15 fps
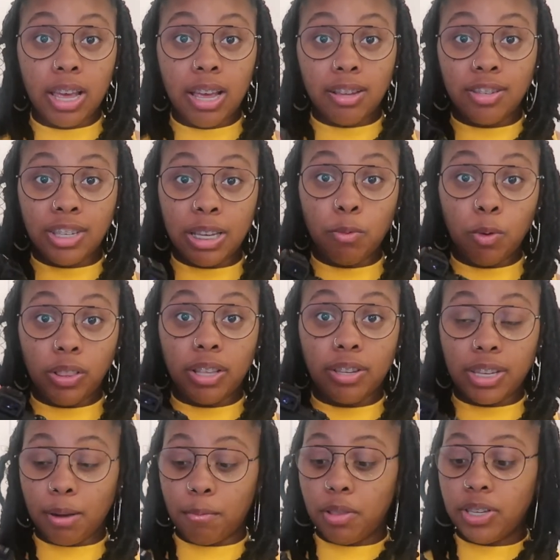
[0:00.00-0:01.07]
See what this
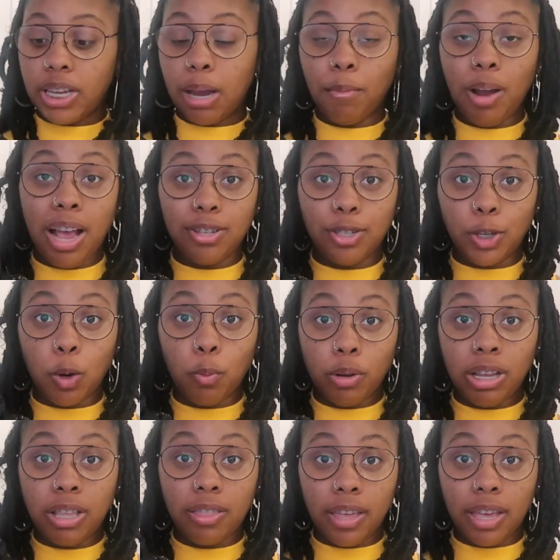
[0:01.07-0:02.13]
camera has so
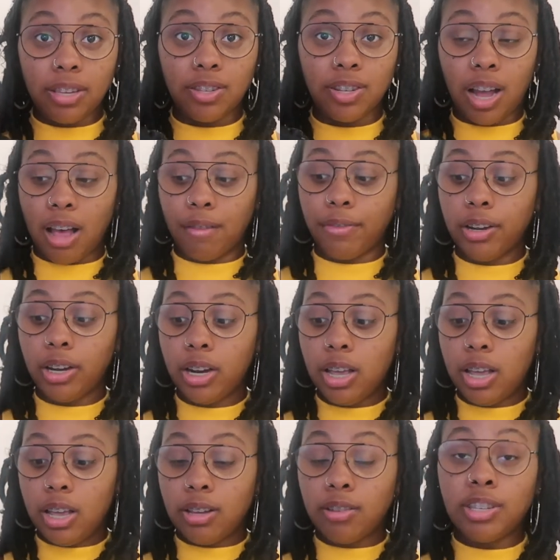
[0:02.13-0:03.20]
many things to offer.
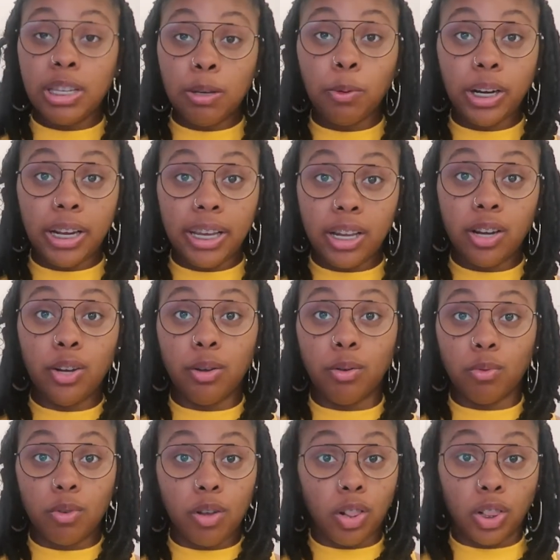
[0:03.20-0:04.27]
See what it can do,
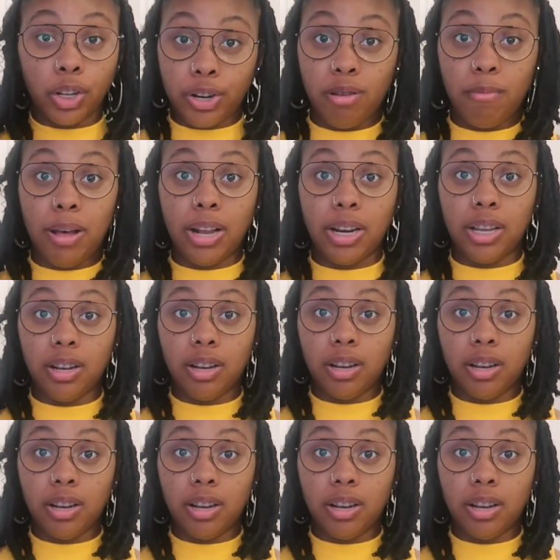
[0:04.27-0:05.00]
learn about it.